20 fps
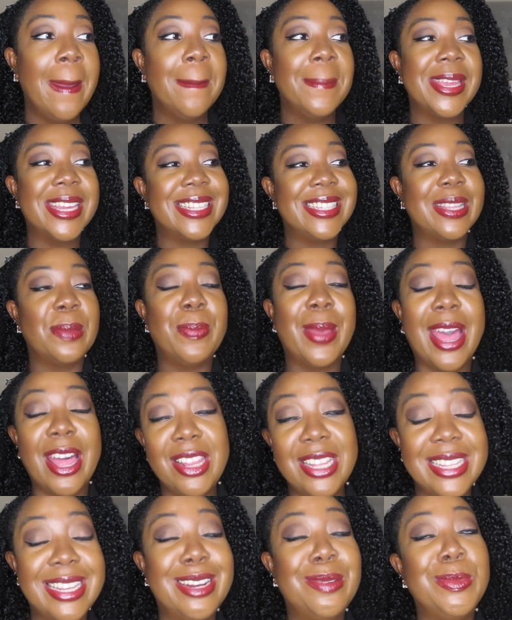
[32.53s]
because the
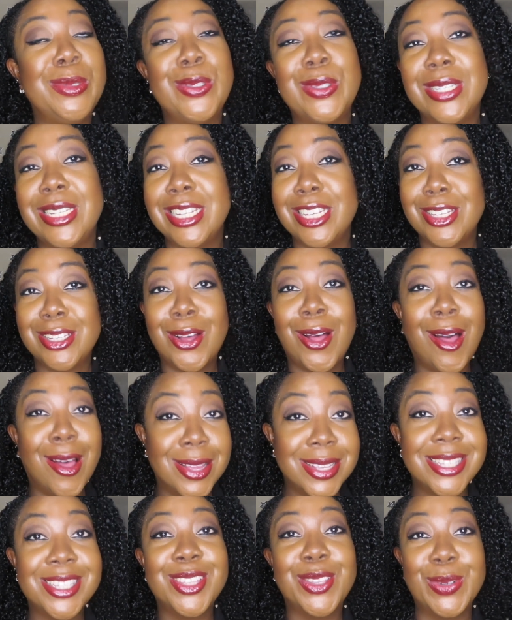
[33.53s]
palette that I'm using
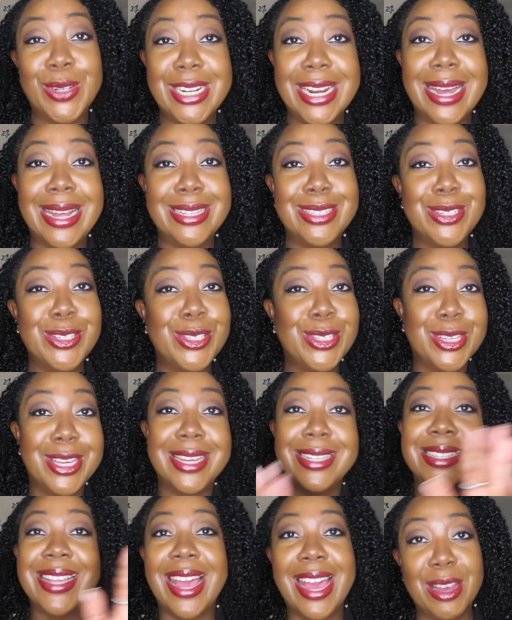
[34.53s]
costs $3, so you
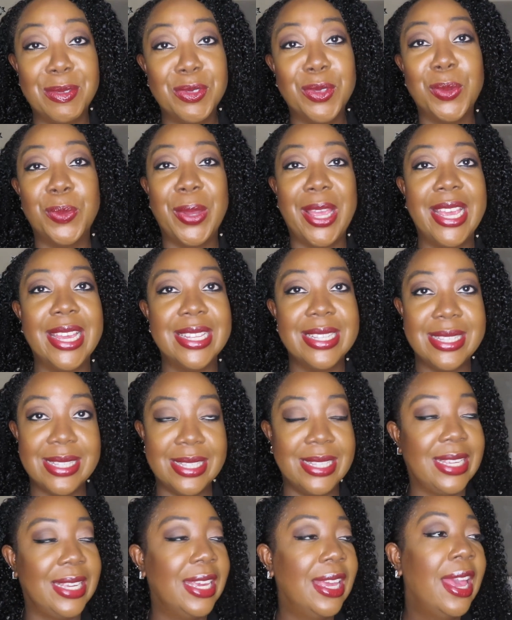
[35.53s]
guys have to wait and
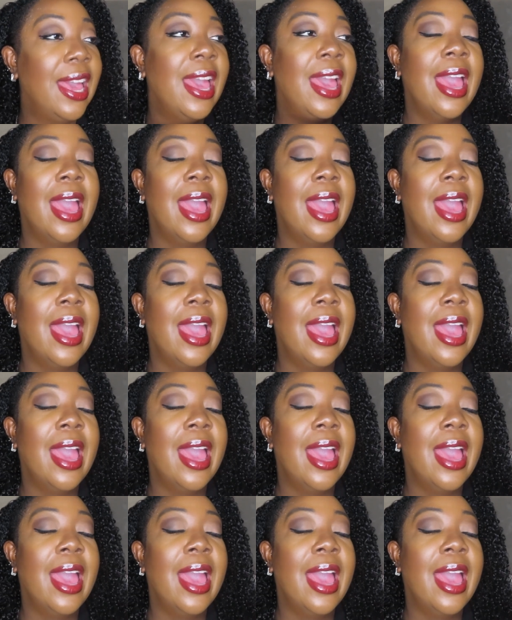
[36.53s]
see